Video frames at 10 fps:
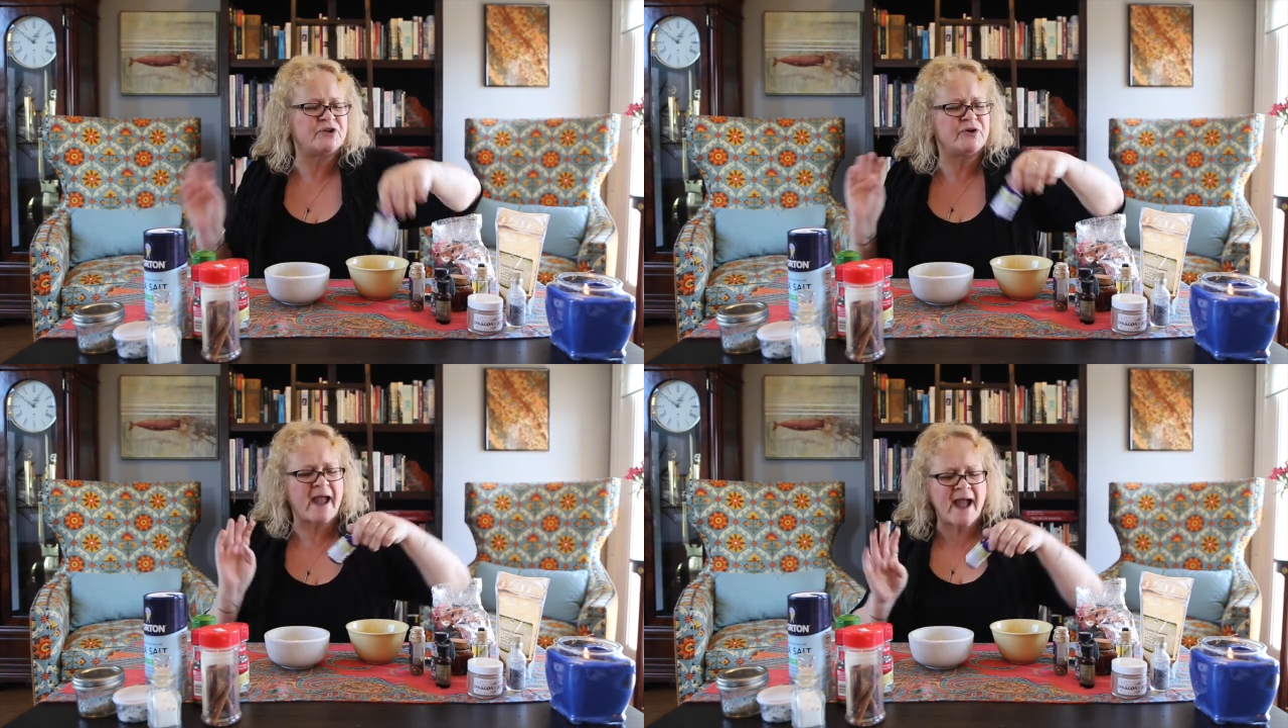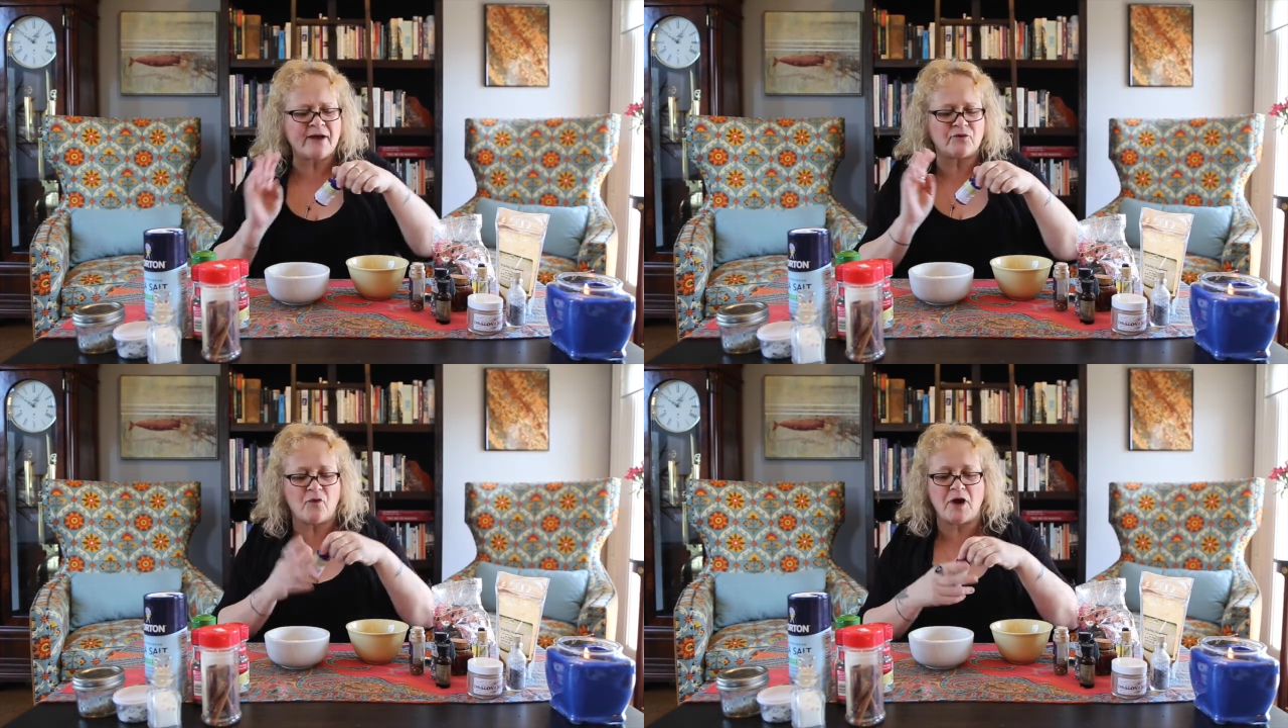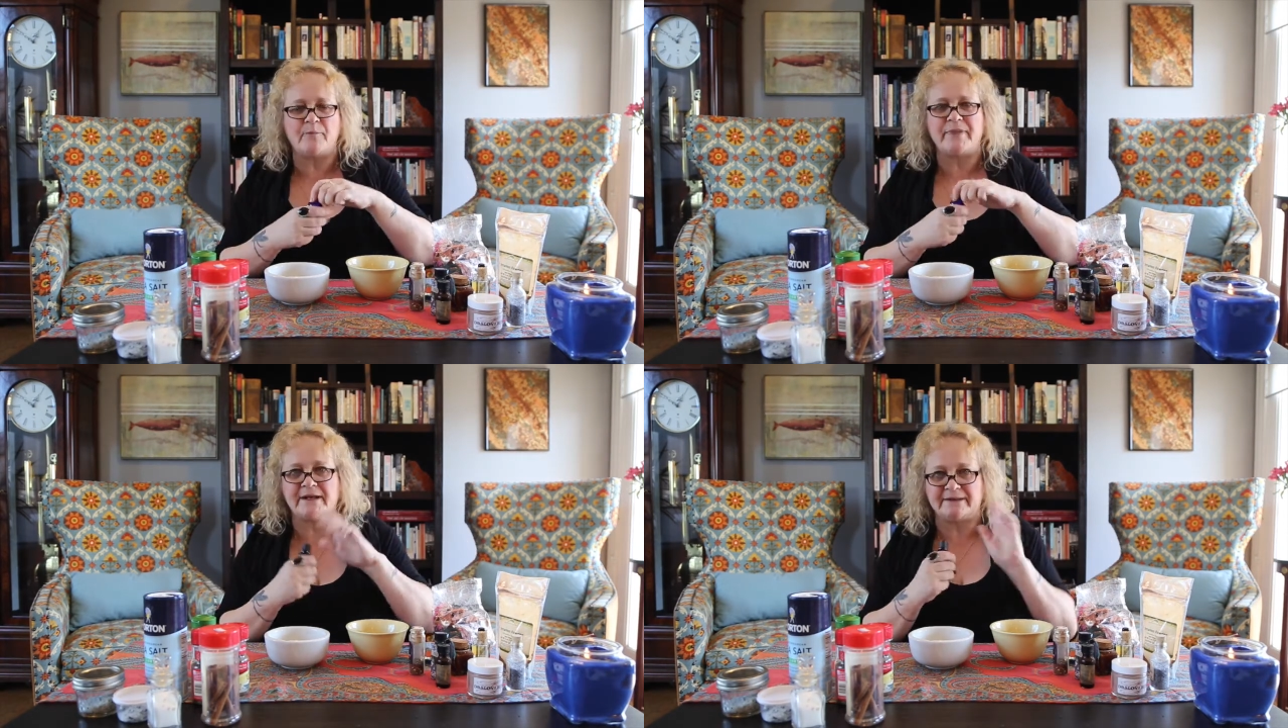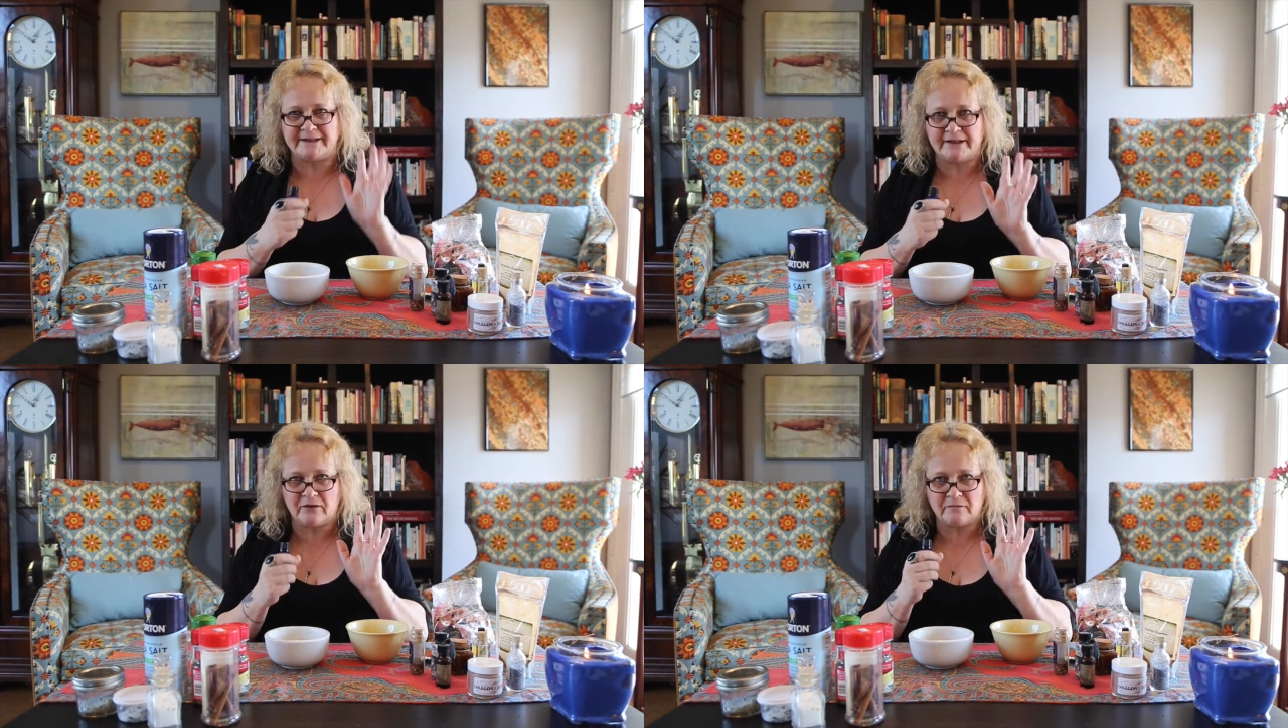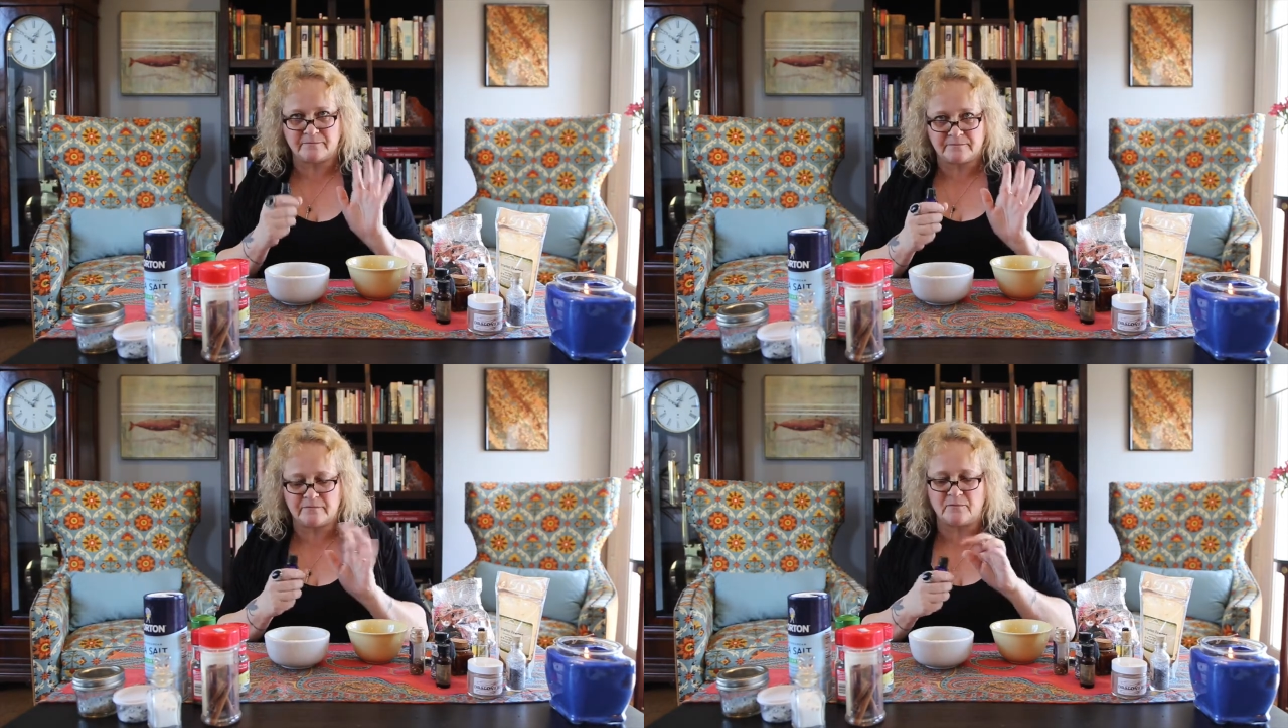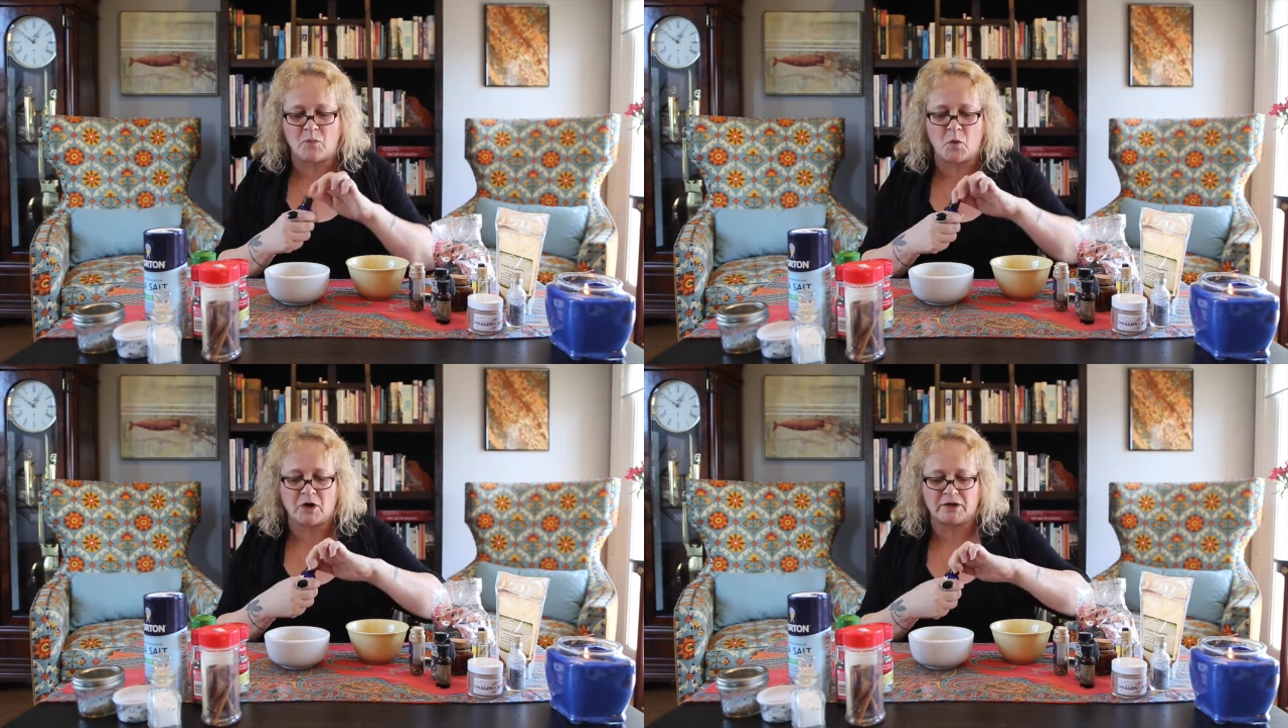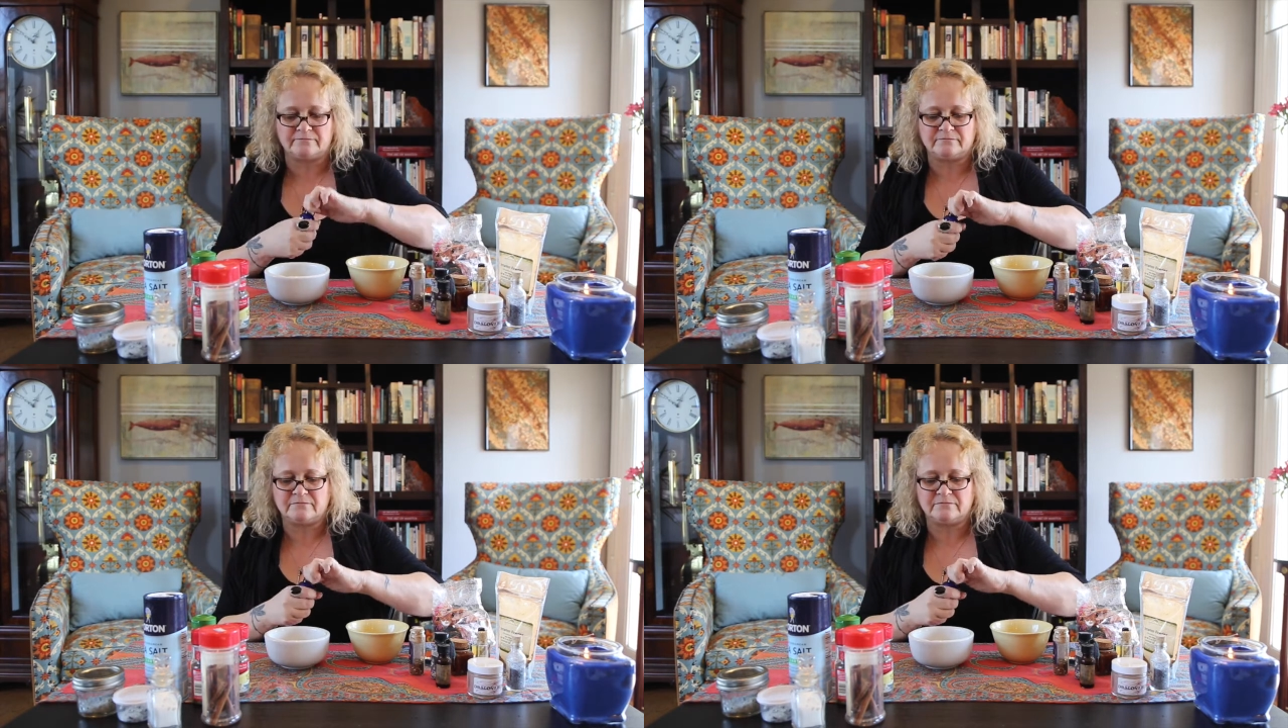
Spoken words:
When you add oil, be a little more